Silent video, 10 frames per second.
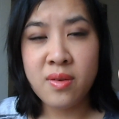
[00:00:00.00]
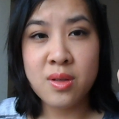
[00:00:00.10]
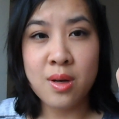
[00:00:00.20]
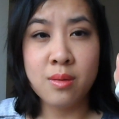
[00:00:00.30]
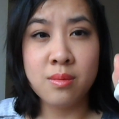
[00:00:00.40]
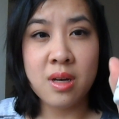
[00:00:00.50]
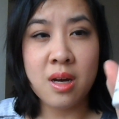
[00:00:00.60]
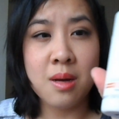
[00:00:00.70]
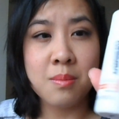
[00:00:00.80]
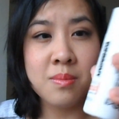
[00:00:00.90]
if you
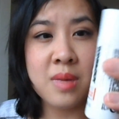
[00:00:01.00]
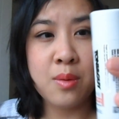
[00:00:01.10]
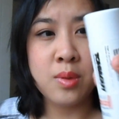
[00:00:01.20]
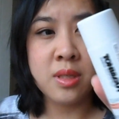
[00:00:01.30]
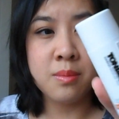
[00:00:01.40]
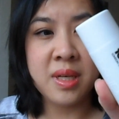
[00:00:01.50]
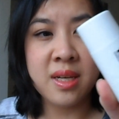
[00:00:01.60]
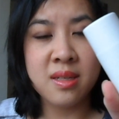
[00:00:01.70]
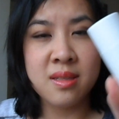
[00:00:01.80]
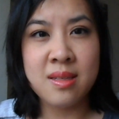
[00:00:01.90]
don't, I
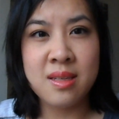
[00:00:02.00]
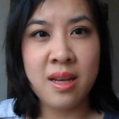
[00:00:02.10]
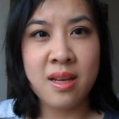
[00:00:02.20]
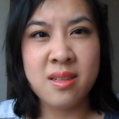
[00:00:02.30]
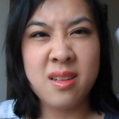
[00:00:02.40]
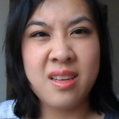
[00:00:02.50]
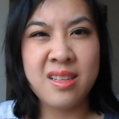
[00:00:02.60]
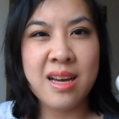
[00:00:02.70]
wouldn't, because it